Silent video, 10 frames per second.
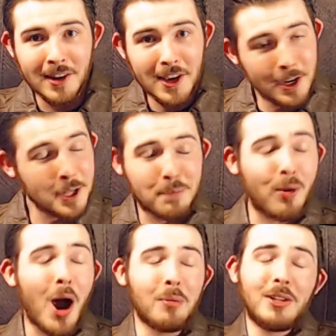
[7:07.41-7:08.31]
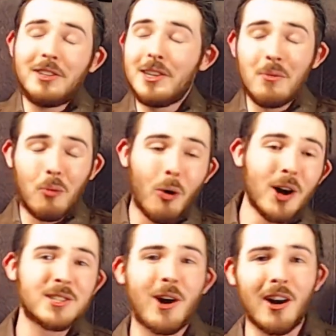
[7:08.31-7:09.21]
it is probably the
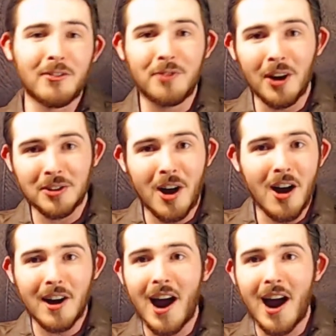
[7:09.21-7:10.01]
worst heartfelt talk